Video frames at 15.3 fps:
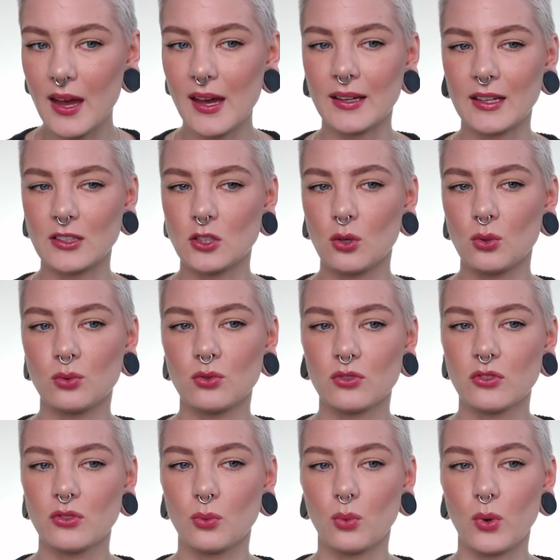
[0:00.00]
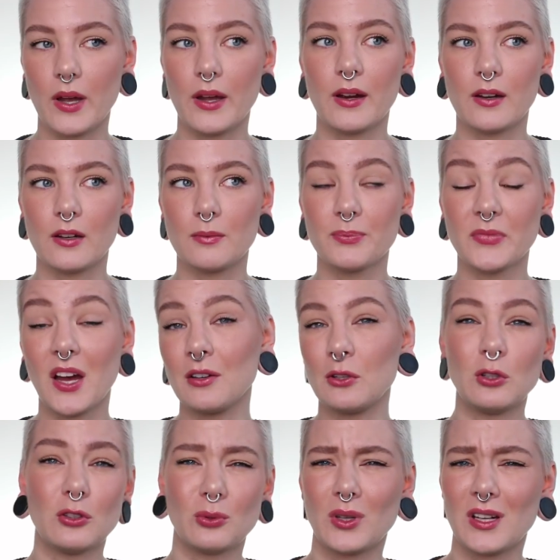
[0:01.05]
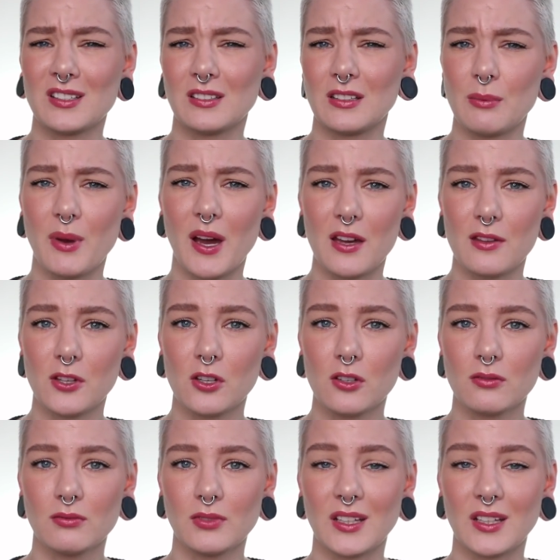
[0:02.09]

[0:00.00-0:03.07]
and I don't wear tunnels when I sleep either.